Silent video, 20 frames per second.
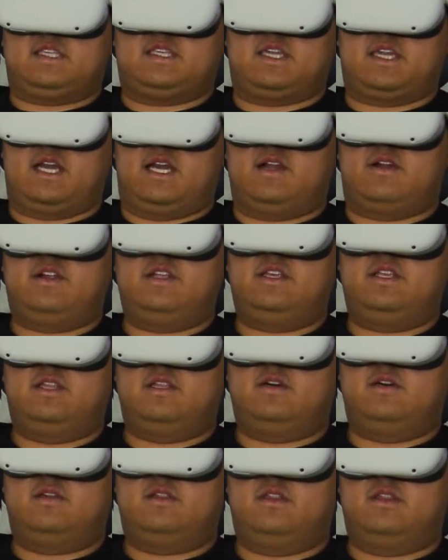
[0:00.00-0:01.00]
Like, I already
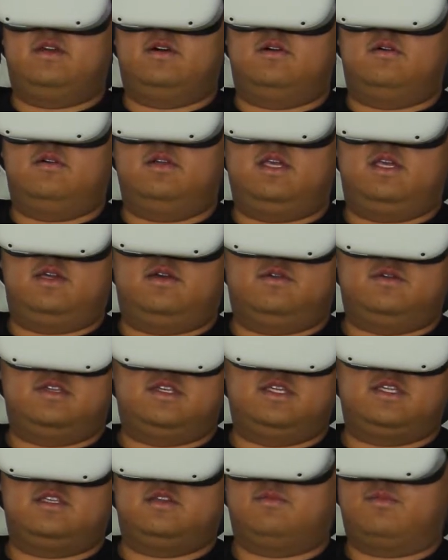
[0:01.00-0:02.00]
know the whole
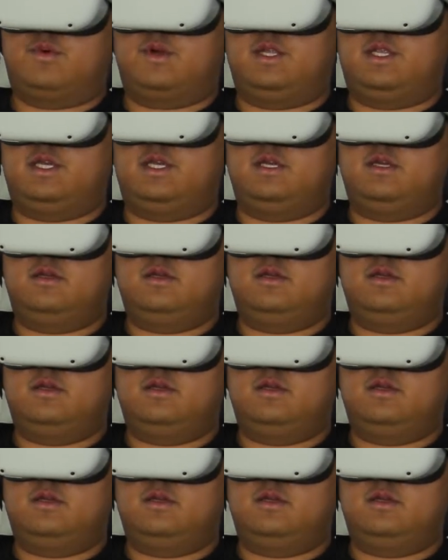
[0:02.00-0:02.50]
ecosystem already.